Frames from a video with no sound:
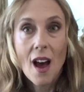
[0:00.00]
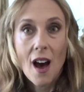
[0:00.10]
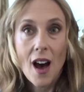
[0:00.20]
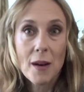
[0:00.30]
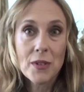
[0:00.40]

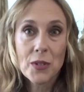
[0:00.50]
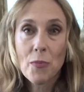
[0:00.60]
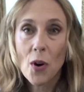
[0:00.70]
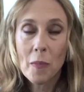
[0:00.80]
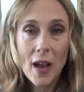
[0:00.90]
I'm a
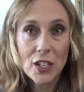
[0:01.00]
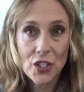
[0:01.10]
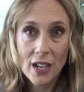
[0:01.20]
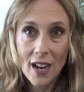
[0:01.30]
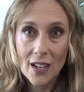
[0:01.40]
small batch
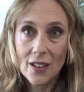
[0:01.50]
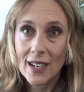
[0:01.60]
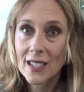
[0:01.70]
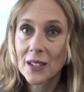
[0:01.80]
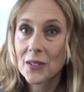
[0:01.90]
dyer. I
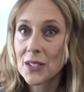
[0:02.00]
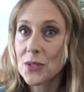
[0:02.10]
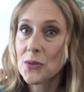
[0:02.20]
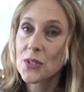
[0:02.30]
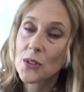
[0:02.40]
can only
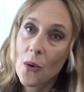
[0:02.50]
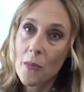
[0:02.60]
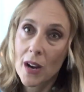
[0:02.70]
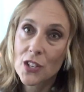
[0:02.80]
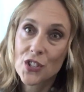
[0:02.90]
do so
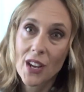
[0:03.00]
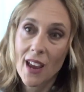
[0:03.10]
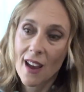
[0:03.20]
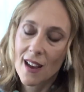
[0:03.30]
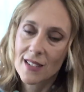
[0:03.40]
much,
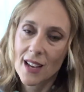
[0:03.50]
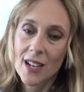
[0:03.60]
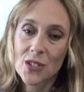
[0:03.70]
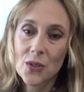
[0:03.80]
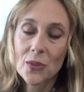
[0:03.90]
and I
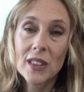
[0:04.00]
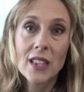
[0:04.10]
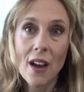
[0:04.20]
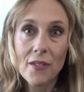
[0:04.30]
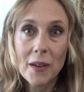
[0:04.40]
do
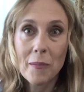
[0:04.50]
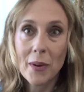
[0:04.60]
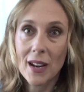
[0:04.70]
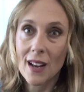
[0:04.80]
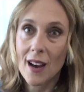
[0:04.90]
love it,
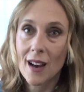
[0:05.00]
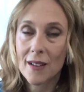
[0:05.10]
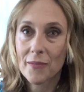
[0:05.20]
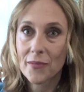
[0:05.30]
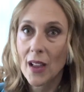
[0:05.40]
but
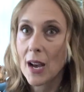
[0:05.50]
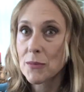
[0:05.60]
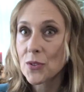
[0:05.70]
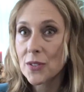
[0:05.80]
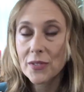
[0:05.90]
I'm
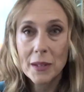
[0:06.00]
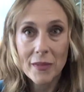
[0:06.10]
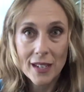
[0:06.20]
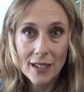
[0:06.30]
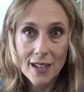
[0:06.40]
sort of
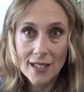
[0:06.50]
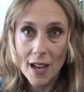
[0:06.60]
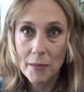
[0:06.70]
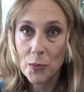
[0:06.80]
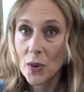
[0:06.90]
limited because
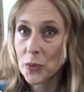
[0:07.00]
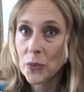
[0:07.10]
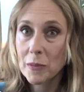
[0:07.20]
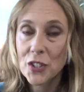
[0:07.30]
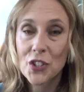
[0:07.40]
I'm a
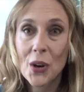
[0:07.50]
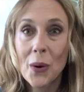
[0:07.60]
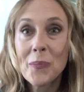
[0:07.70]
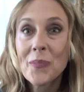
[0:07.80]
one-woman show.